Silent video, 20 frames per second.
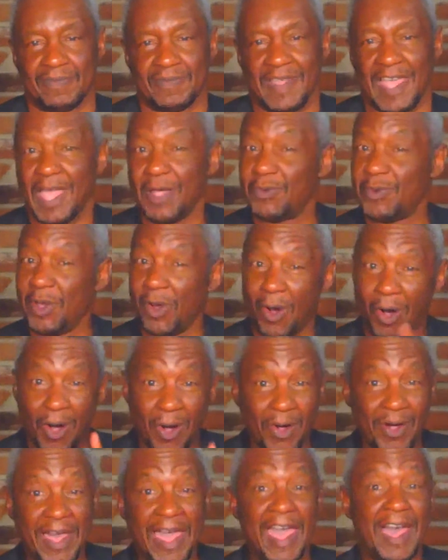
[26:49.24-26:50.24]
And we
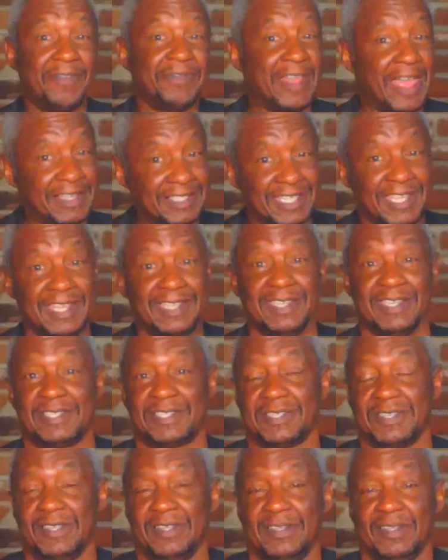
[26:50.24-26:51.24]
all have that tendency